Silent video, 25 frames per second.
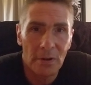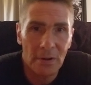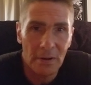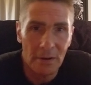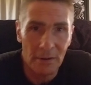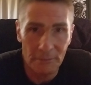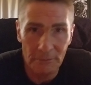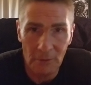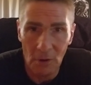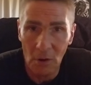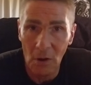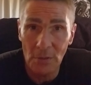
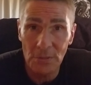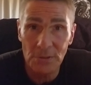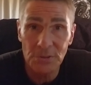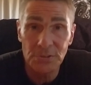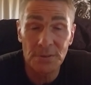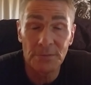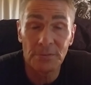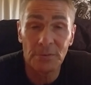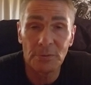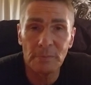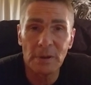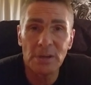of all this
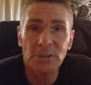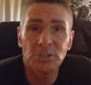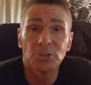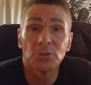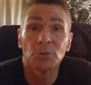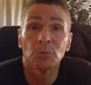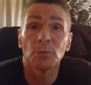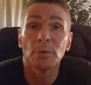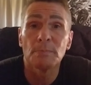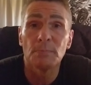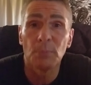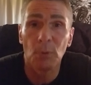information,
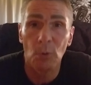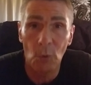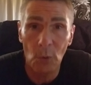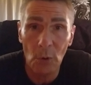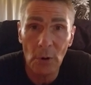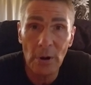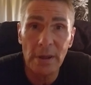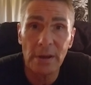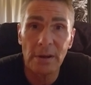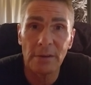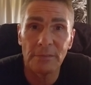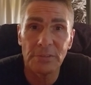the
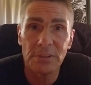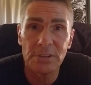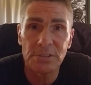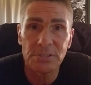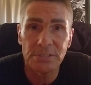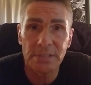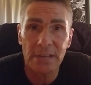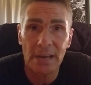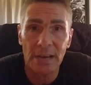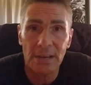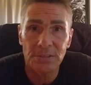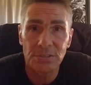reporting of these
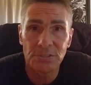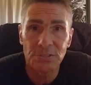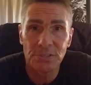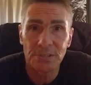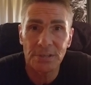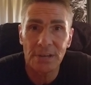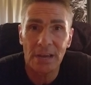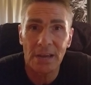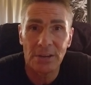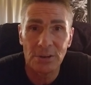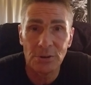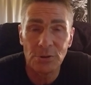deaths
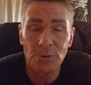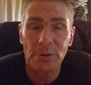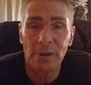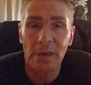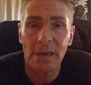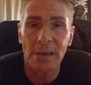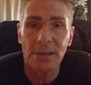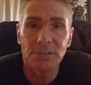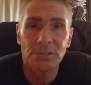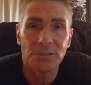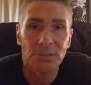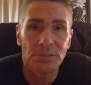and new
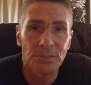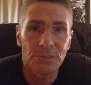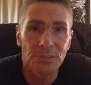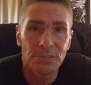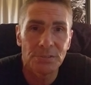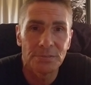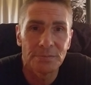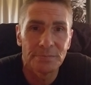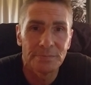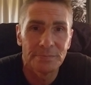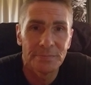cases